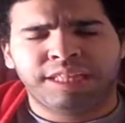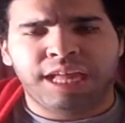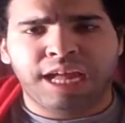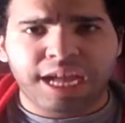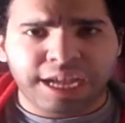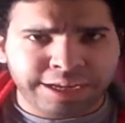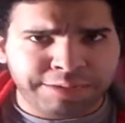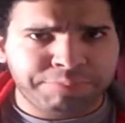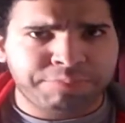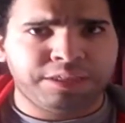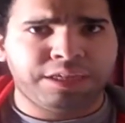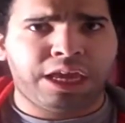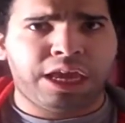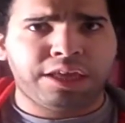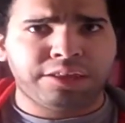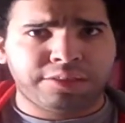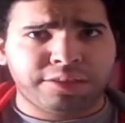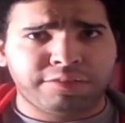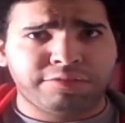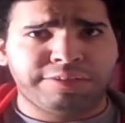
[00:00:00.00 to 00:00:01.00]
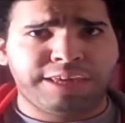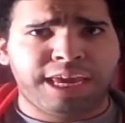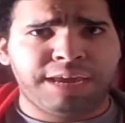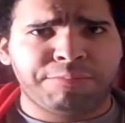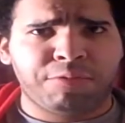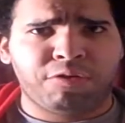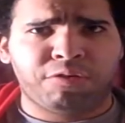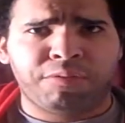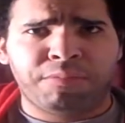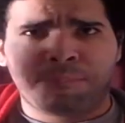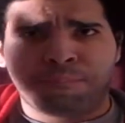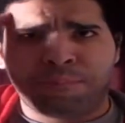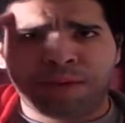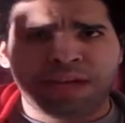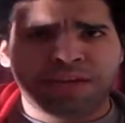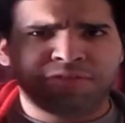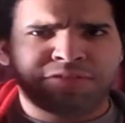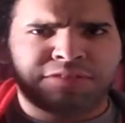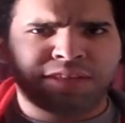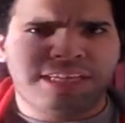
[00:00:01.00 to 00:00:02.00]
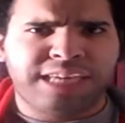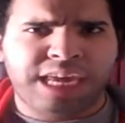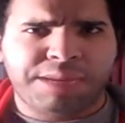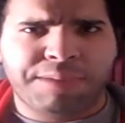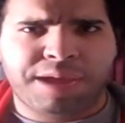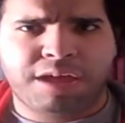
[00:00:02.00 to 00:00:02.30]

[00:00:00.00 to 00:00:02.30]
I am the Atheist Gamer. Peace the game